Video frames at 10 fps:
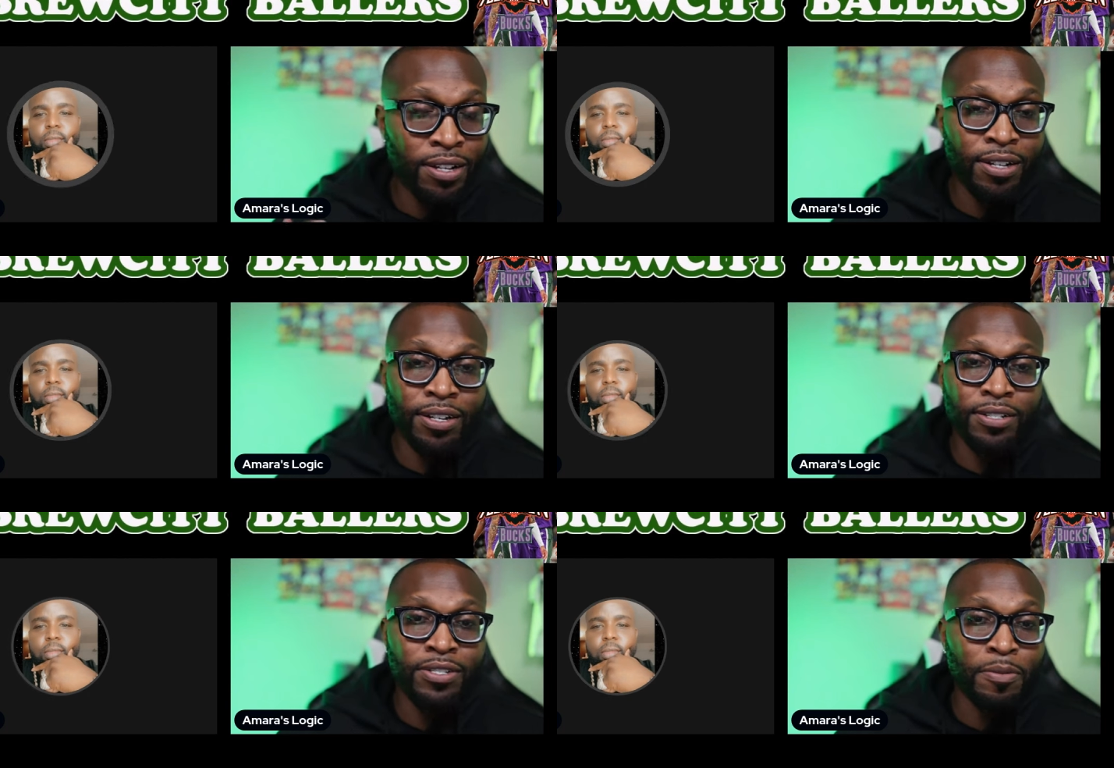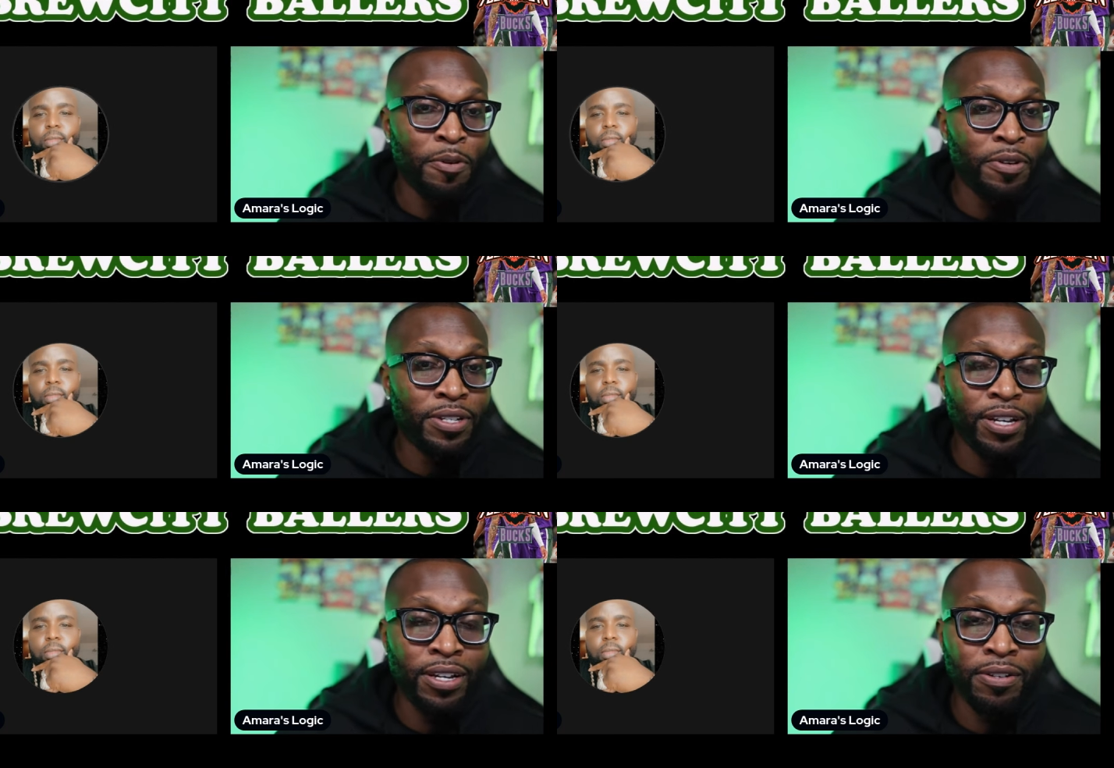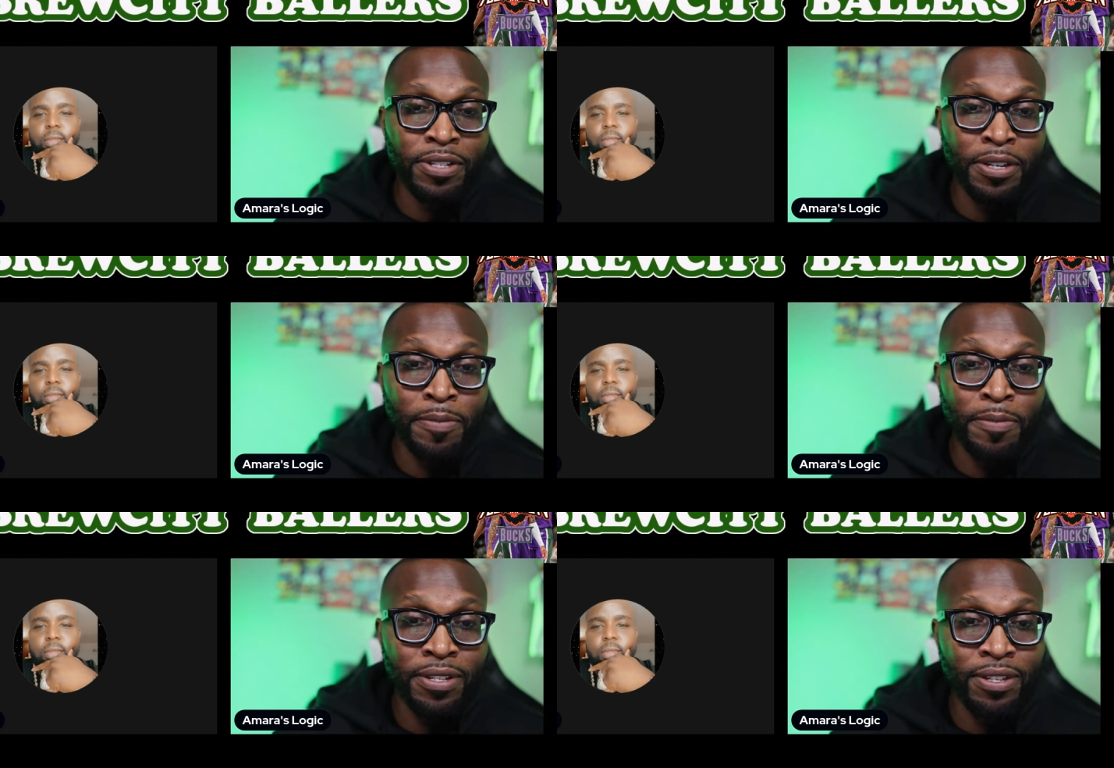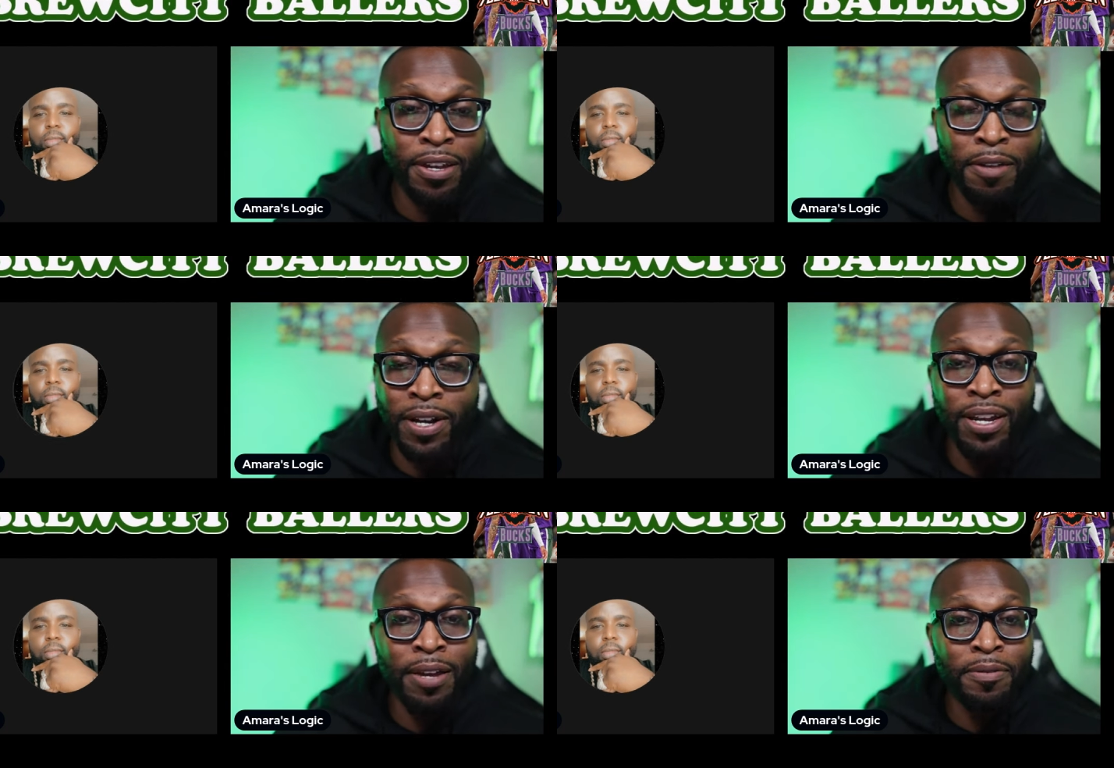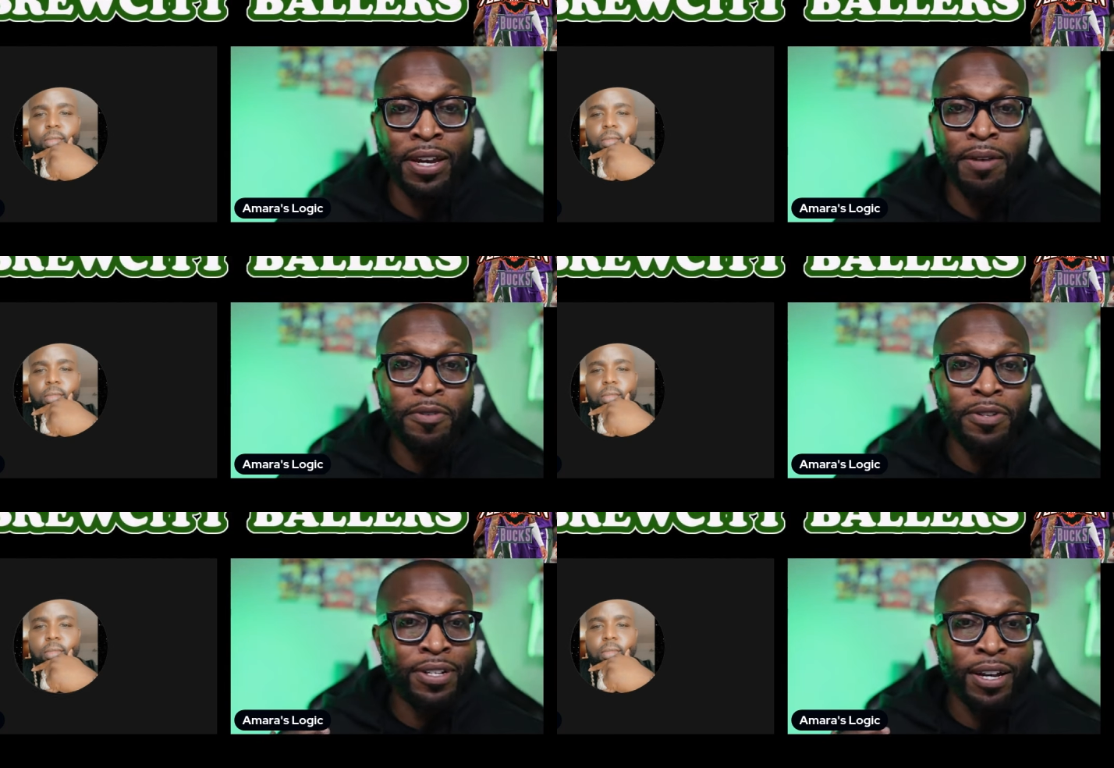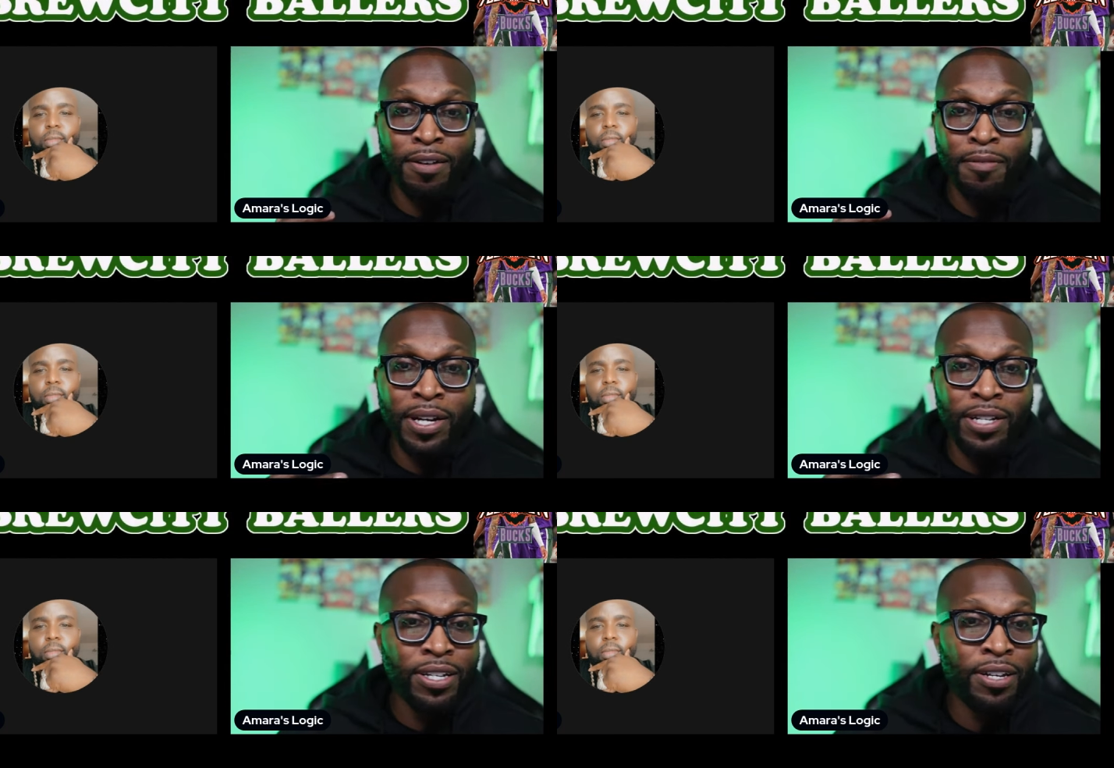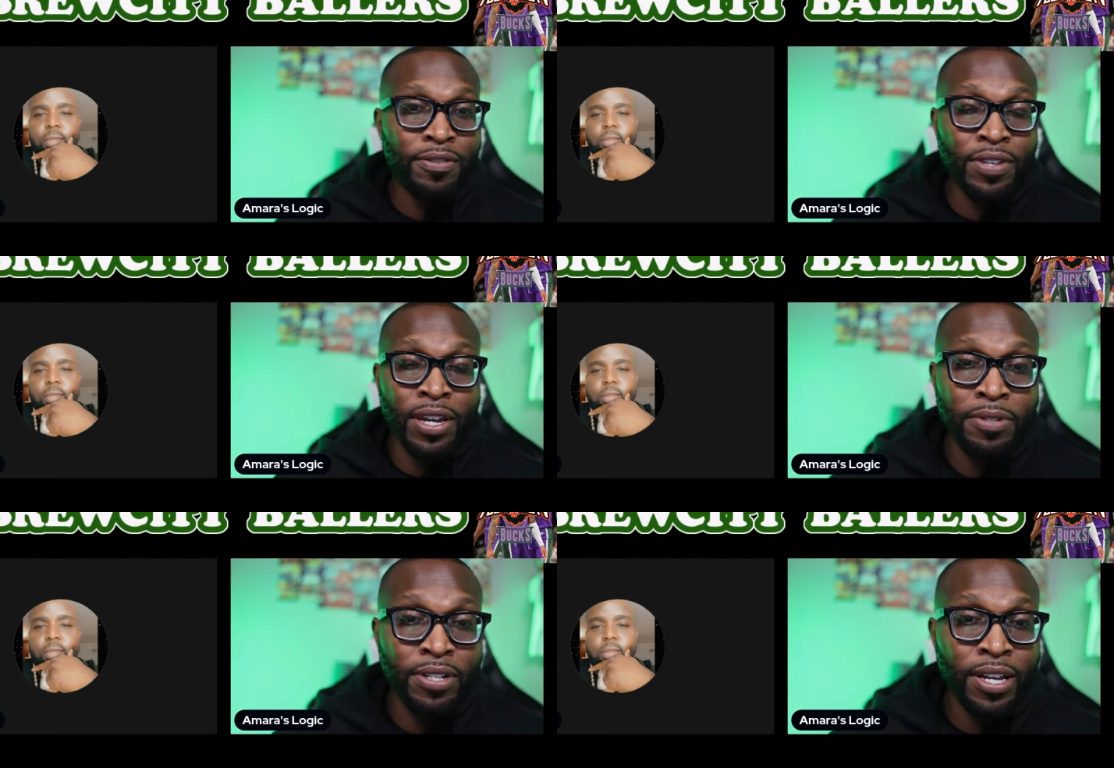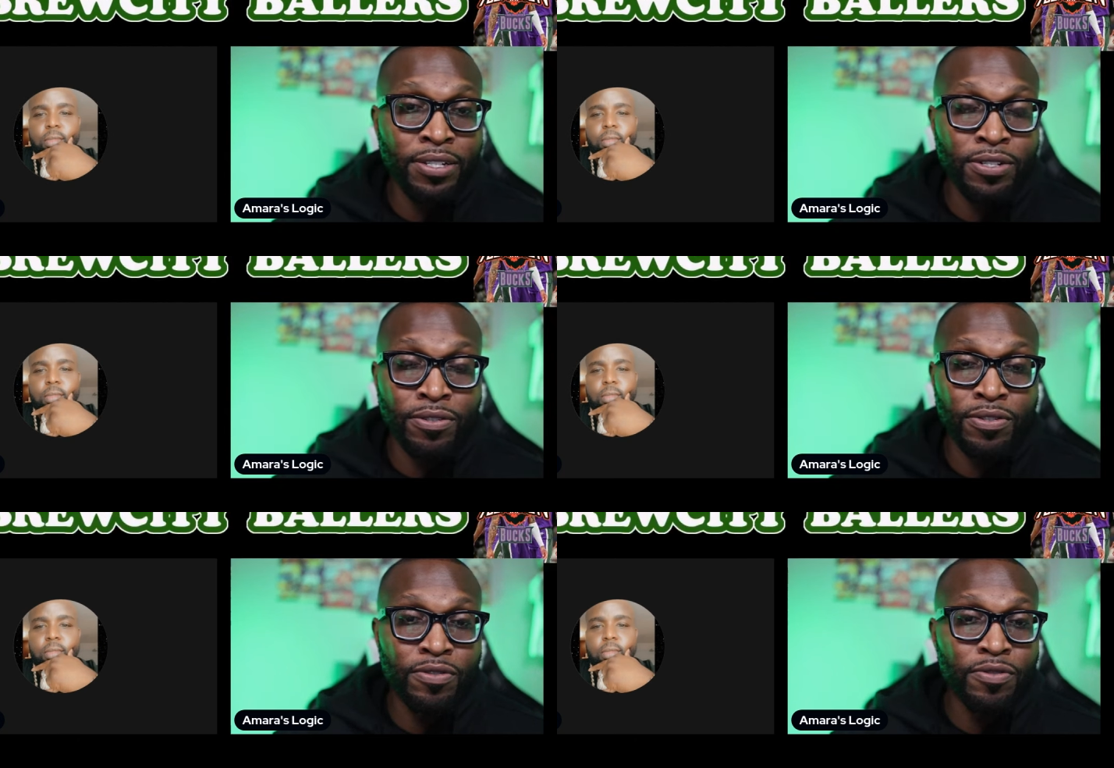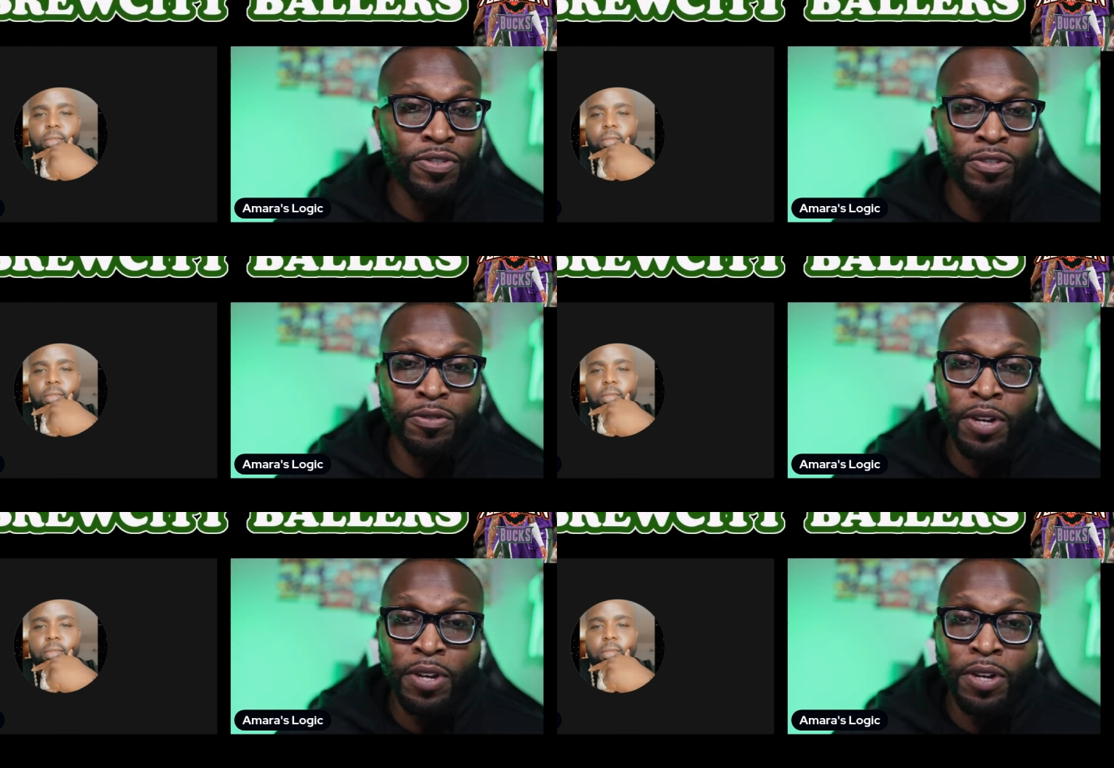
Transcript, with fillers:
Speaker 1: Uh, support the LDBC. My name is Amherst. Uh, my channel is Amherst Logic on YouTube.